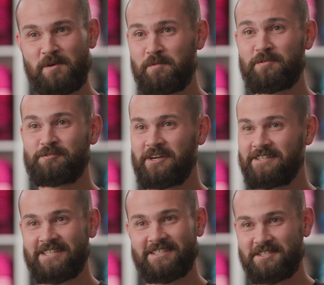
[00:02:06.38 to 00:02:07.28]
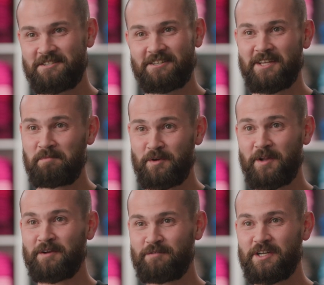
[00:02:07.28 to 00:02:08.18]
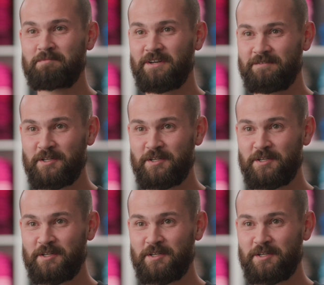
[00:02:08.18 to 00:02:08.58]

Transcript: Working with the trade desk is just like put on a fresh pair of